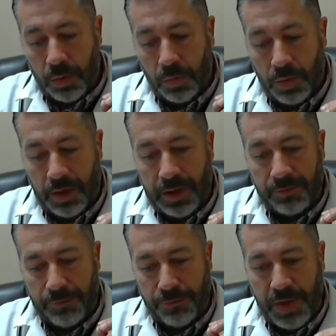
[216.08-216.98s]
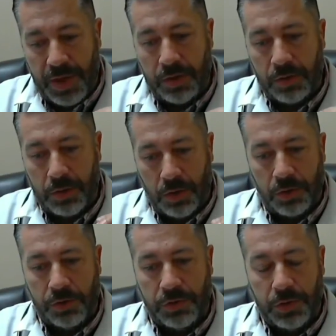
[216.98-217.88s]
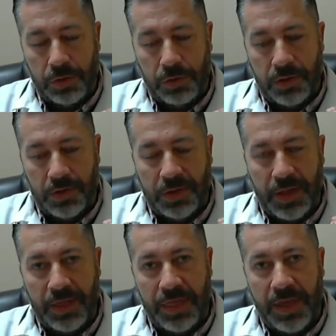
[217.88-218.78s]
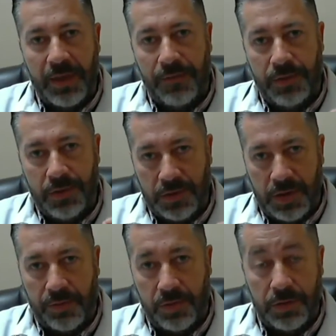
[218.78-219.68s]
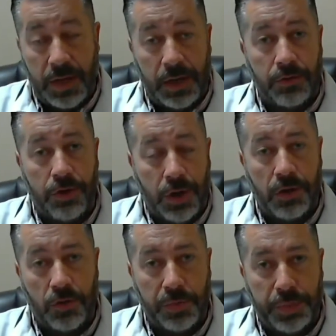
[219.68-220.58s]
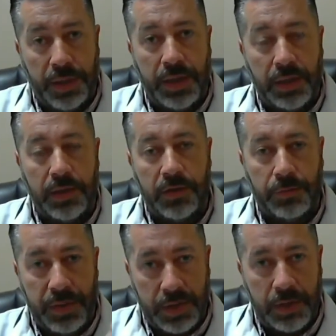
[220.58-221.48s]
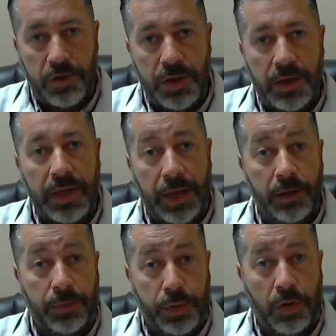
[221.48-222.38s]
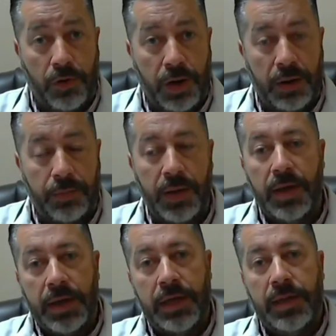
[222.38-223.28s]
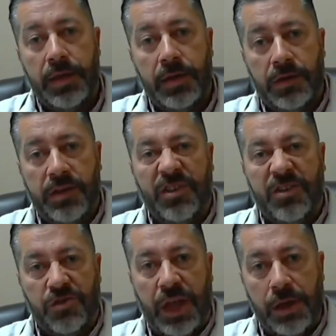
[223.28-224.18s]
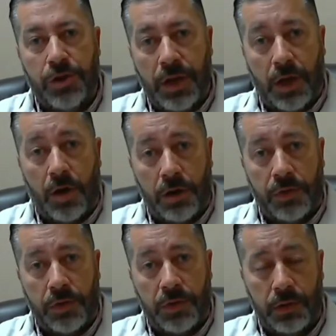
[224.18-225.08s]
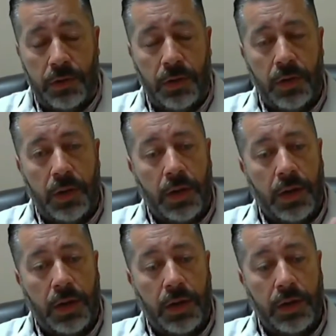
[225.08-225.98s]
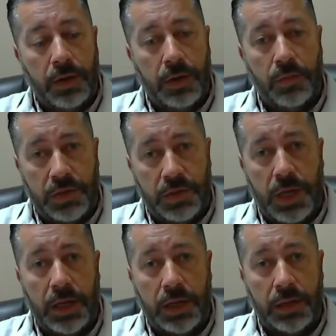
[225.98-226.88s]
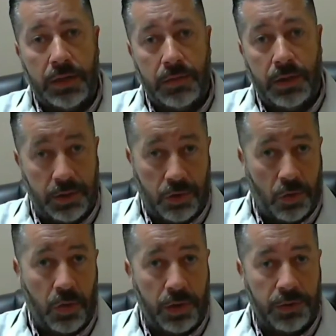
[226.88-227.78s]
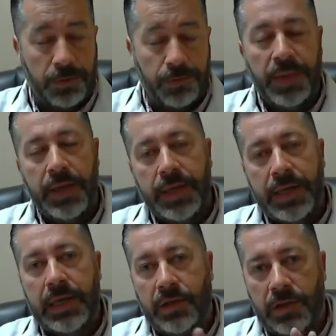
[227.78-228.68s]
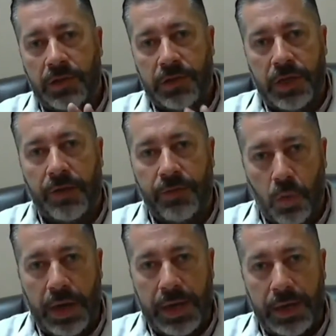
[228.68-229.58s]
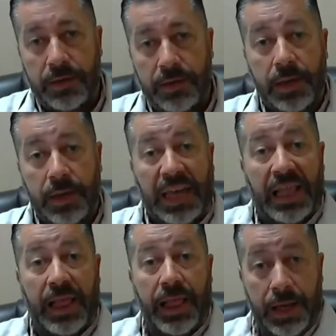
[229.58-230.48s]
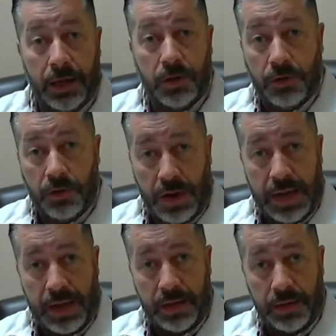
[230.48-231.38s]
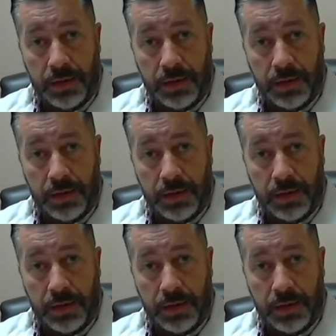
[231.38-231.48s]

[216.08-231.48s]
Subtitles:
What I had found also is that they discovered, Dr. Joshua Plant, he's a PhD, heading the program. He did his dissertation at Harvard. It was on essential oils. He has discovered a way to get the clinical grade